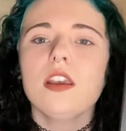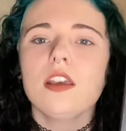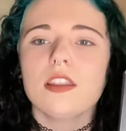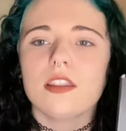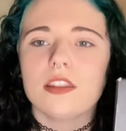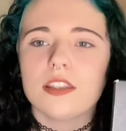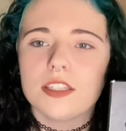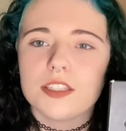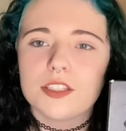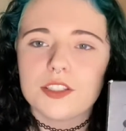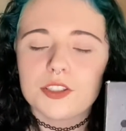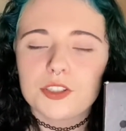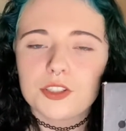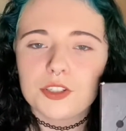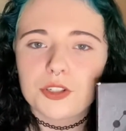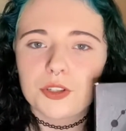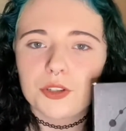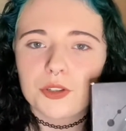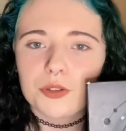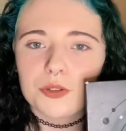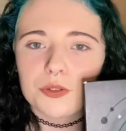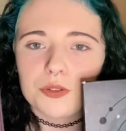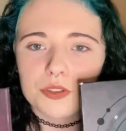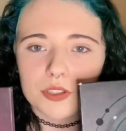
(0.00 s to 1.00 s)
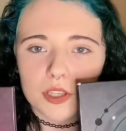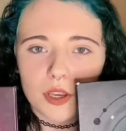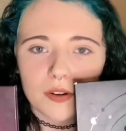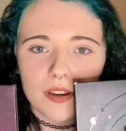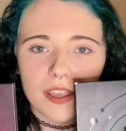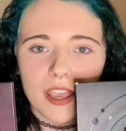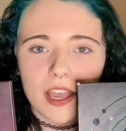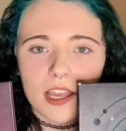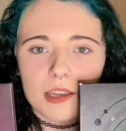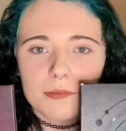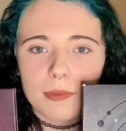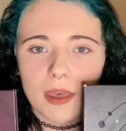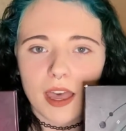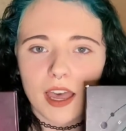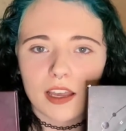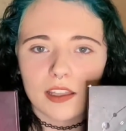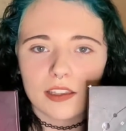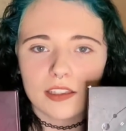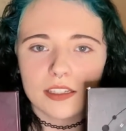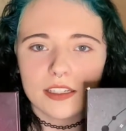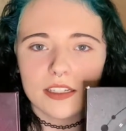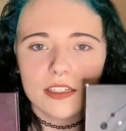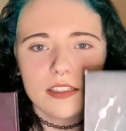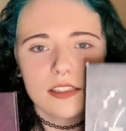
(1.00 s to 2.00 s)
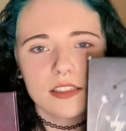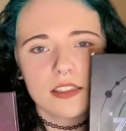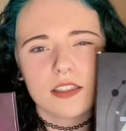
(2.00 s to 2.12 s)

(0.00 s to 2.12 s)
these two Zodiac palettes.